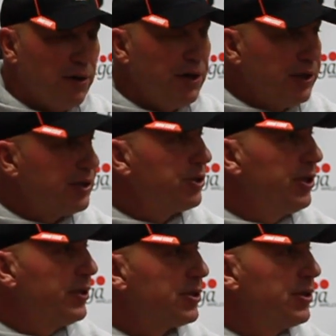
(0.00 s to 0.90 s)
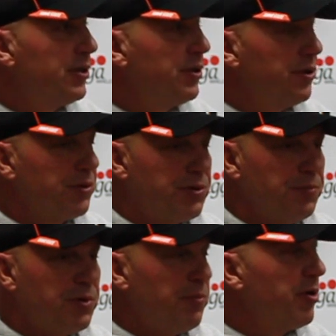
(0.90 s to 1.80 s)
He has a chance to
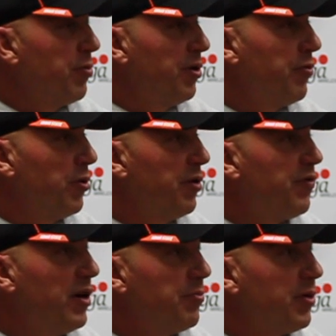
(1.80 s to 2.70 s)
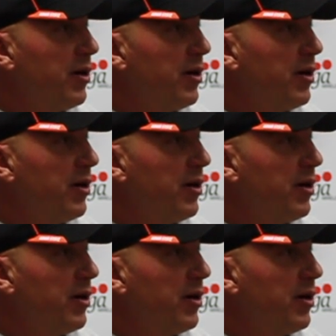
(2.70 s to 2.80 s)
be a really, really fine